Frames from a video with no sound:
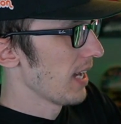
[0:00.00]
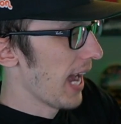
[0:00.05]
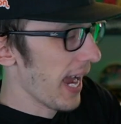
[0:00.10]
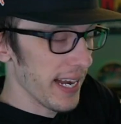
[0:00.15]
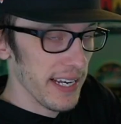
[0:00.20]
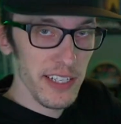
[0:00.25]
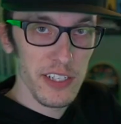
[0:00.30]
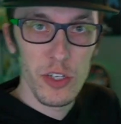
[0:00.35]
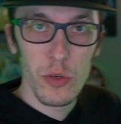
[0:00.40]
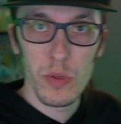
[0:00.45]
had
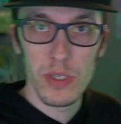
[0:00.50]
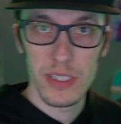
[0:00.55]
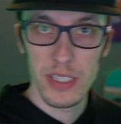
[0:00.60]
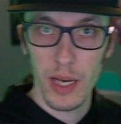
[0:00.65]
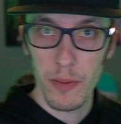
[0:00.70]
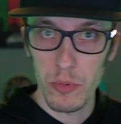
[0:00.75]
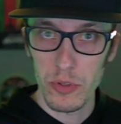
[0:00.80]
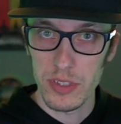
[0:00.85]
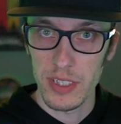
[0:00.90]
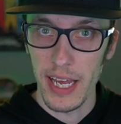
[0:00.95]
to do a
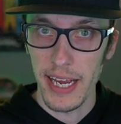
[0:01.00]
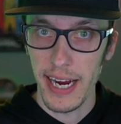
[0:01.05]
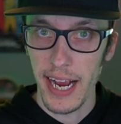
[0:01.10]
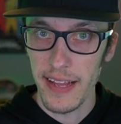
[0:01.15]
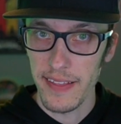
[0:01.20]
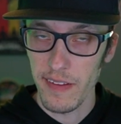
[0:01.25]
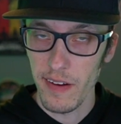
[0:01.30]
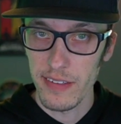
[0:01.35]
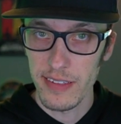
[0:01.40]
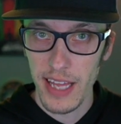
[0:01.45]
double take. I
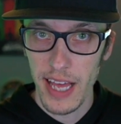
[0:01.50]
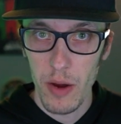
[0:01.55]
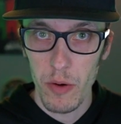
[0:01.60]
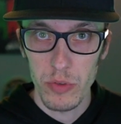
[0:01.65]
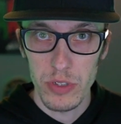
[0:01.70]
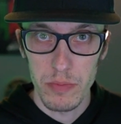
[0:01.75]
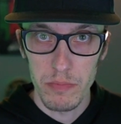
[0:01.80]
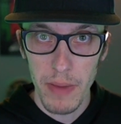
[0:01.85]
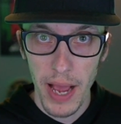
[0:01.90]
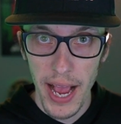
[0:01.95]
thought that
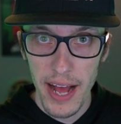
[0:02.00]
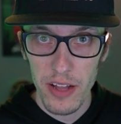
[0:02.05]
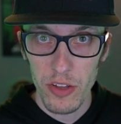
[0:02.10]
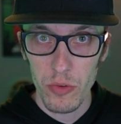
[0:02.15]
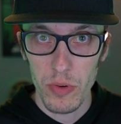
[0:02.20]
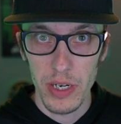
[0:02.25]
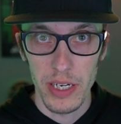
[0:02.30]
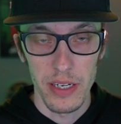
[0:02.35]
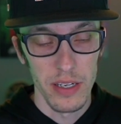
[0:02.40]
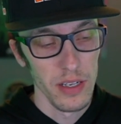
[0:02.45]
was
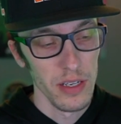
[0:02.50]
Mallory.